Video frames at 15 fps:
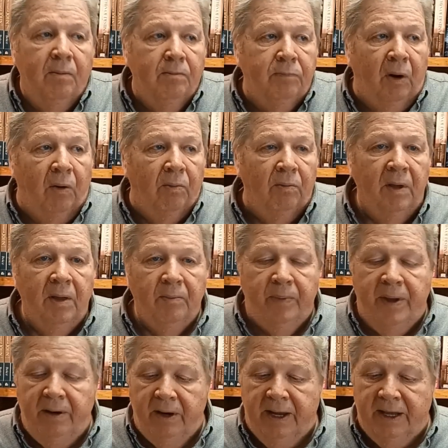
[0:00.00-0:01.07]
Boom.
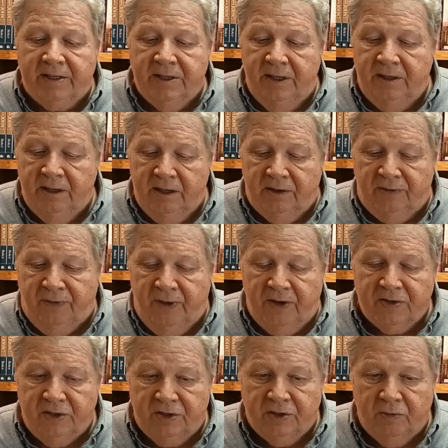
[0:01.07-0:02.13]
Peter gets into this fear
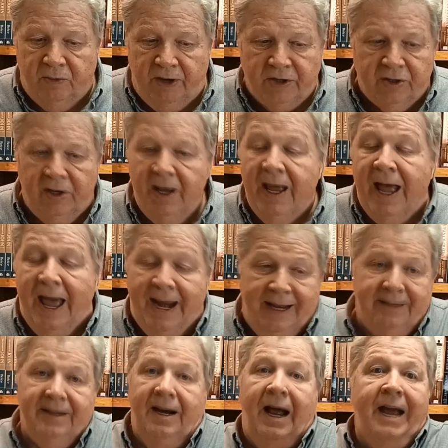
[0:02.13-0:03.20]
situation and
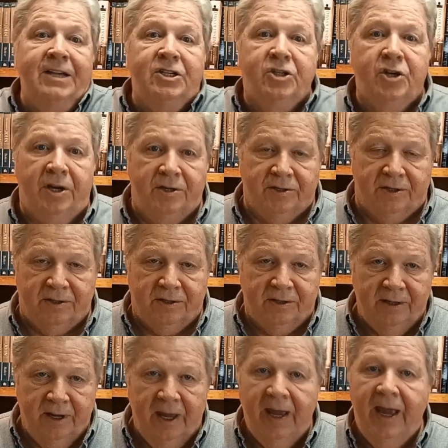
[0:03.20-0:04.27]
he denies
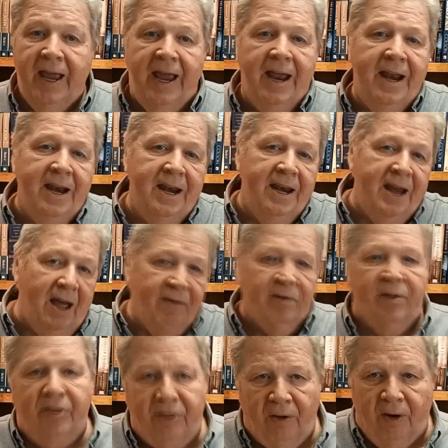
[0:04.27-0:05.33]
Jesus. He
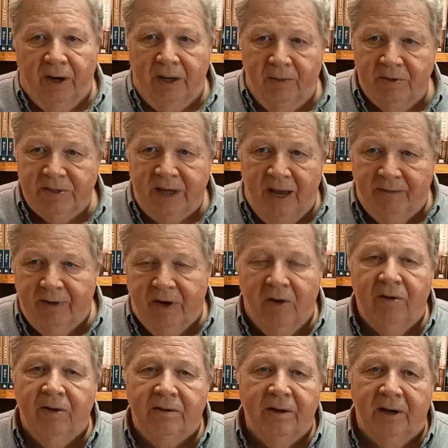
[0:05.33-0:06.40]
never thought he was ever
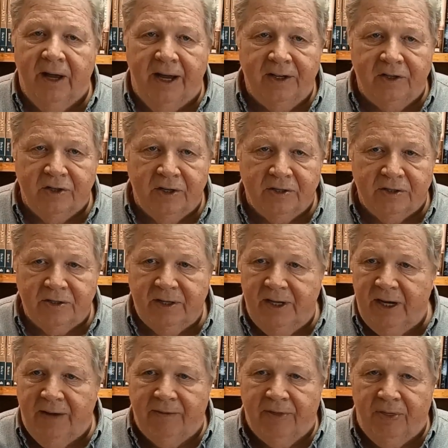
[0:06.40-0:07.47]
going to deny Jesus. He
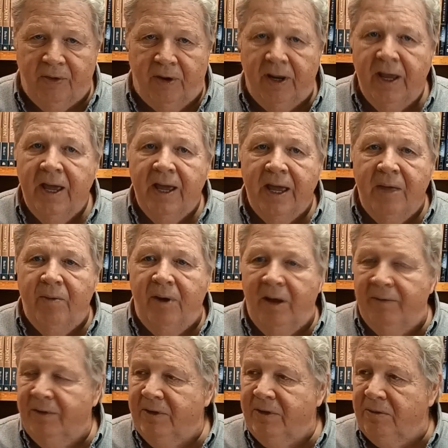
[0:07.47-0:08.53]
never thought he would
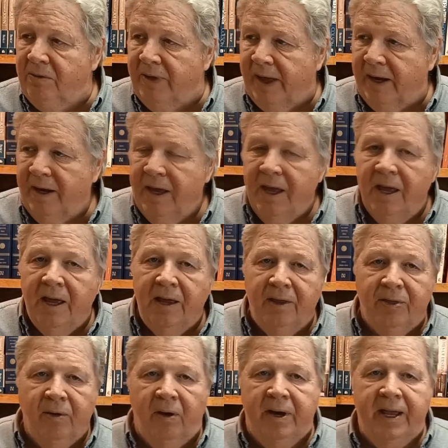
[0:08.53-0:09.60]
ever do that. He
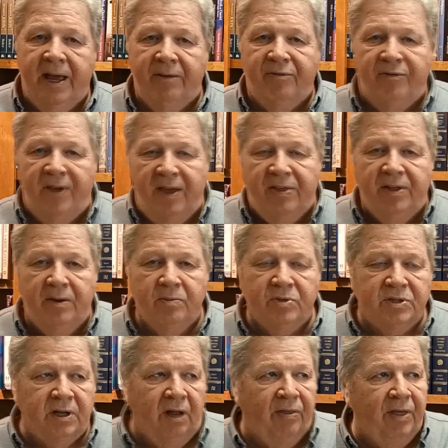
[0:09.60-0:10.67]
thought he had faith in
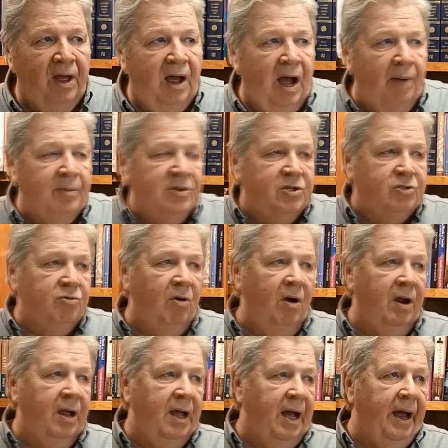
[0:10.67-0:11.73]
himself. I'm a
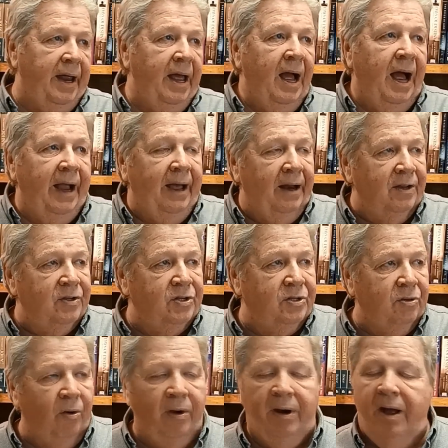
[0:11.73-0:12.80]
strong guy. I got a
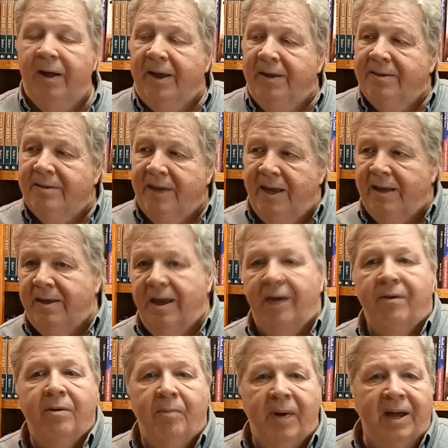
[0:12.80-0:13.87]
sword. I can take
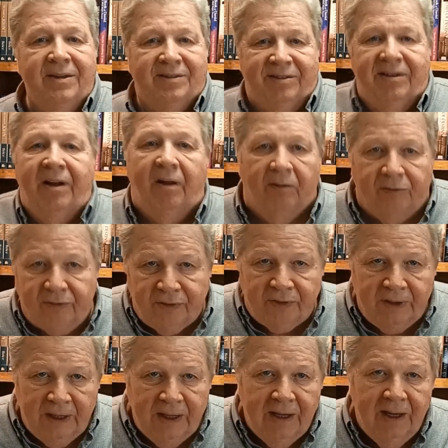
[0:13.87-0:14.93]
care of myself.
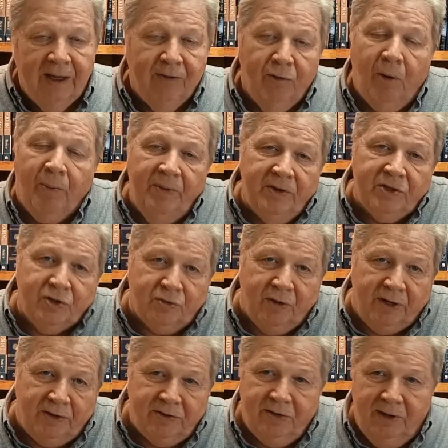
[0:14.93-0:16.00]
Grew up in the
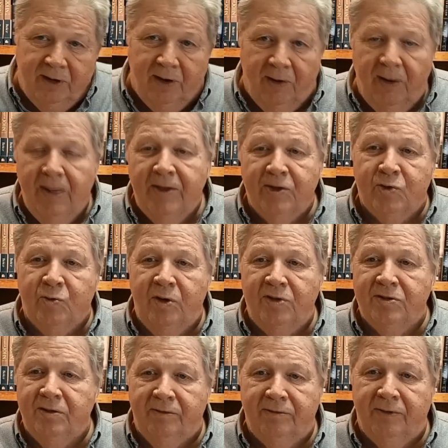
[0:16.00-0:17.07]
streets, you know, the
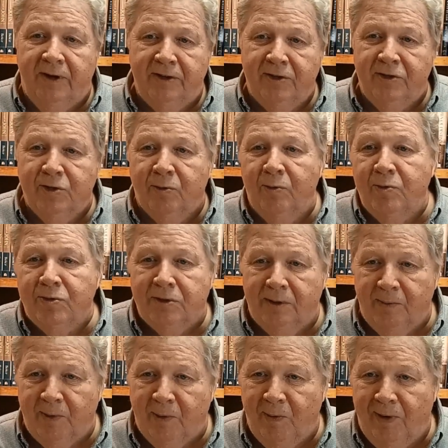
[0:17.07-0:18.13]
streets of uh,
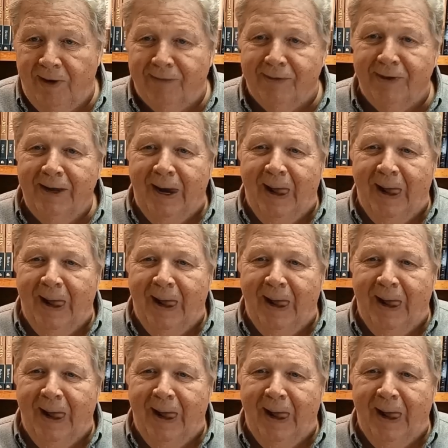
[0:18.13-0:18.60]
Jerusalem or whatever.